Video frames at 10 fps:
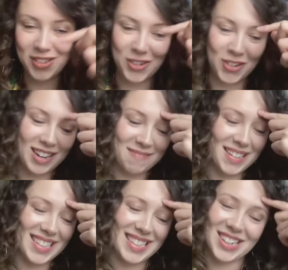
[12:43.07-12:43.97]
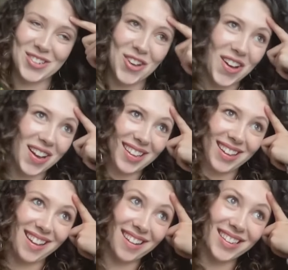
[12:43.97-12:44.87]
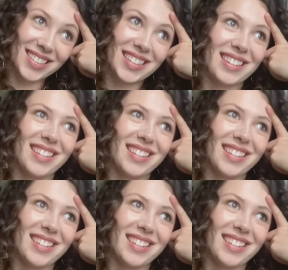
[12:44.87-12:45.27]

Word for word: instagram and tiktok and